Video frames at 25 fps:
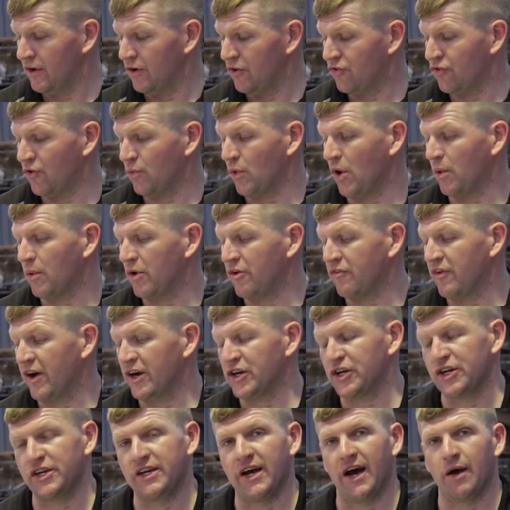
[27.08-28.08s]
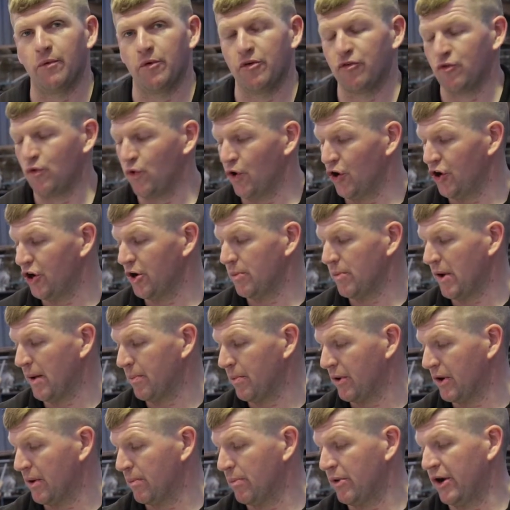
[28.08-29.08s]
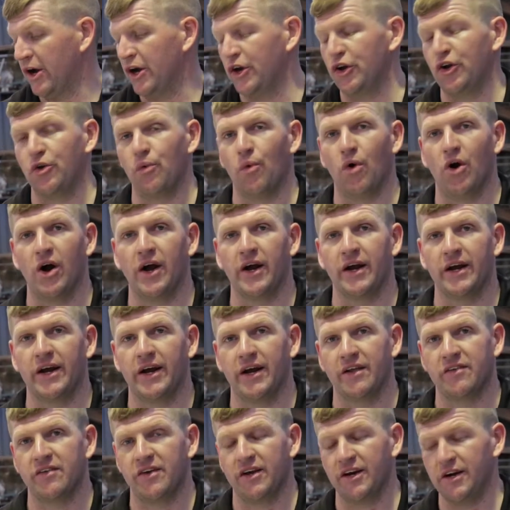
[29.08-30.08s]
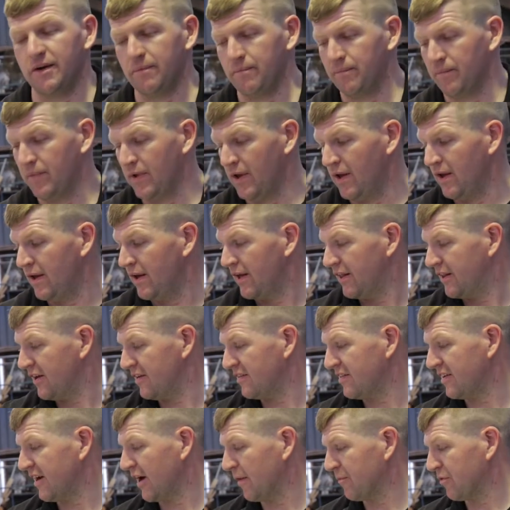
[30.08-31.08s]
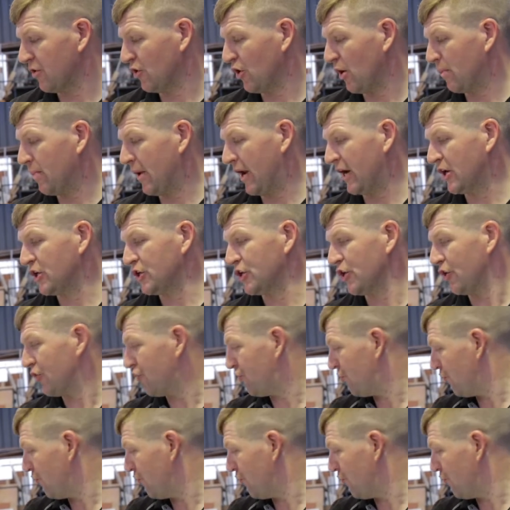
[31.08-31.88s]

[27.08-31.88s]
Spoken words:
So what we've actually done, we've quoted him up on a brand new Winegard setup. This setup's a lot better because you've got